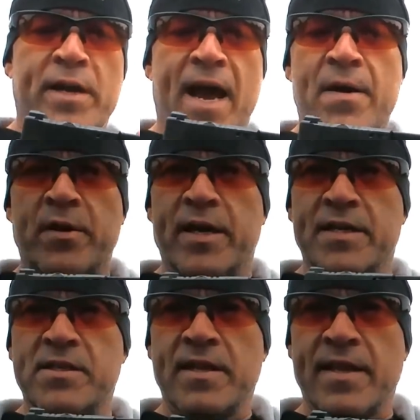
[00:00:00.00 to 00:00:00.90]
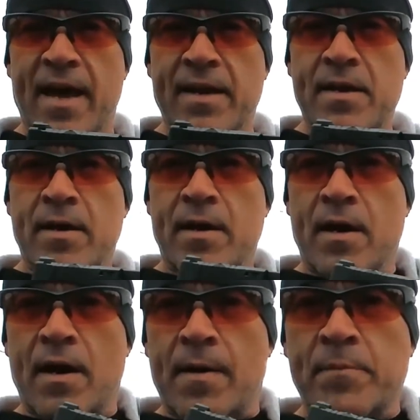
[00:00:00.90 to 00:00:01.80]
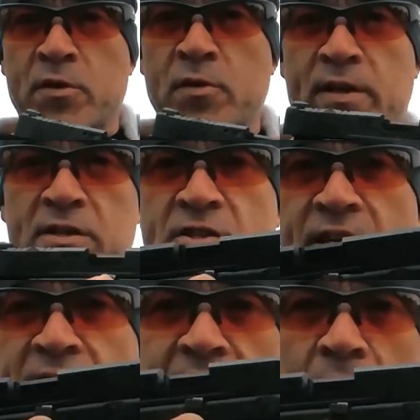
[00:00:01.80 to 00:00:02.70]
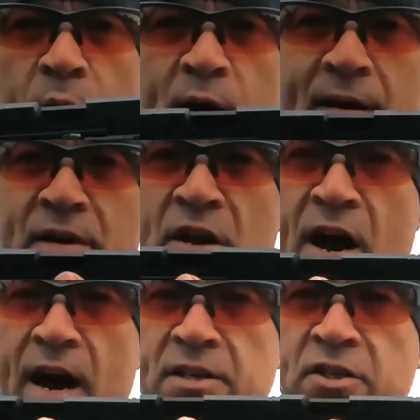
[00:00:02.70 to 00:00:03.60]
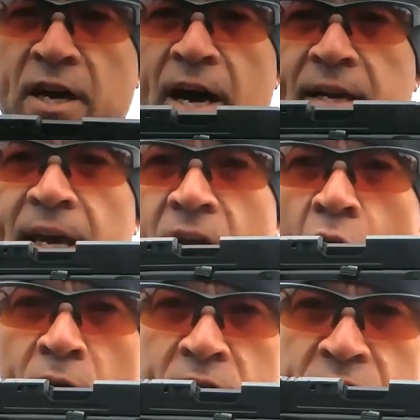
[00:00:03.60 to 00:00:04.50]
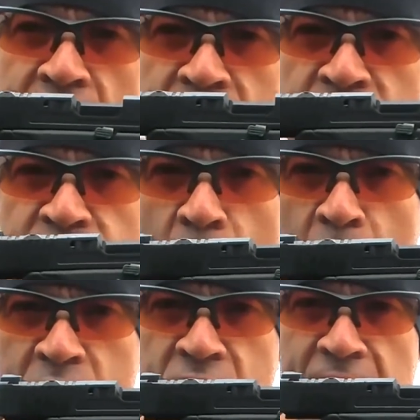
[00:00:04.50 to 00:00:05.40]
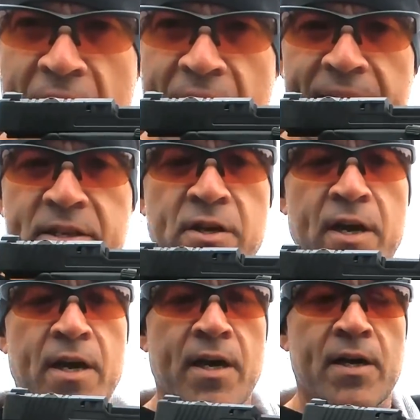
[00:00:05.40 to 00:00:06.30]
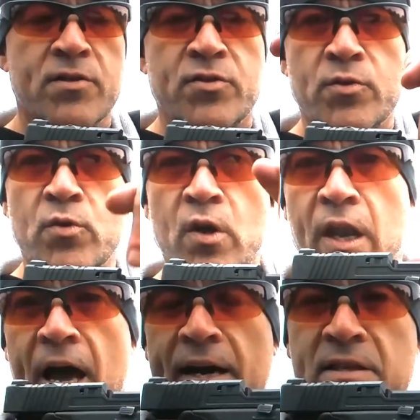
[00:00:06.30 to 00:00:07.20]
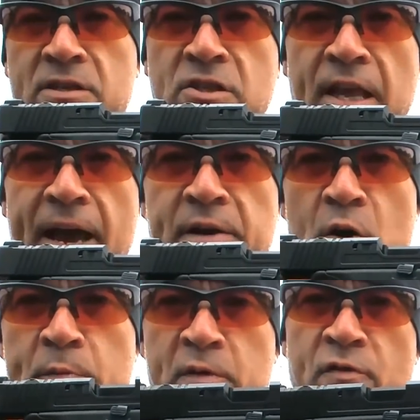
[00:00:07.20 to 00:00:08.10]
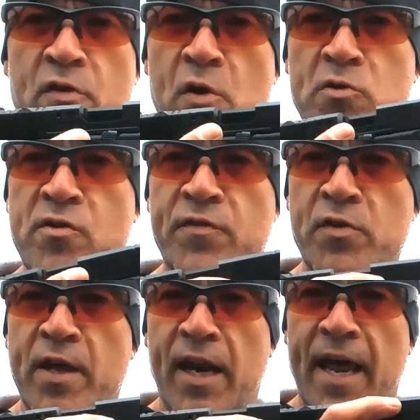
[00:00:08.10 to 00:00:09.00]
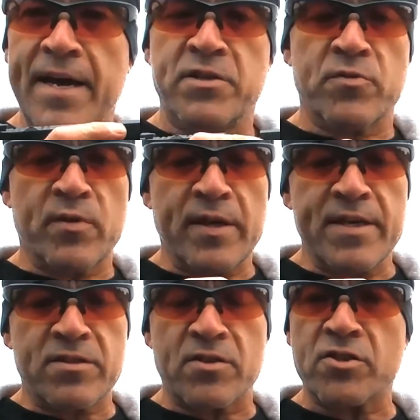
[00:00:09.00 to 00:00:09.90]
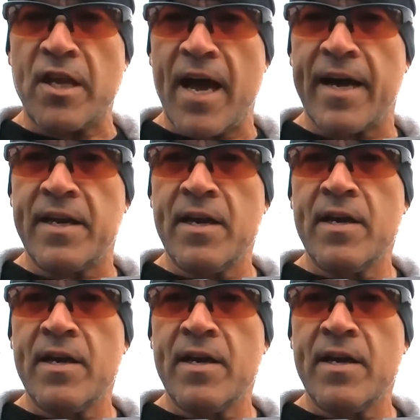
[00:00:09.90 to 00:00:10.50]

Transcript: out is that you can see that we have a notch cut in our Gen 4 slides to lock the slide open for those of you that like to release the slide,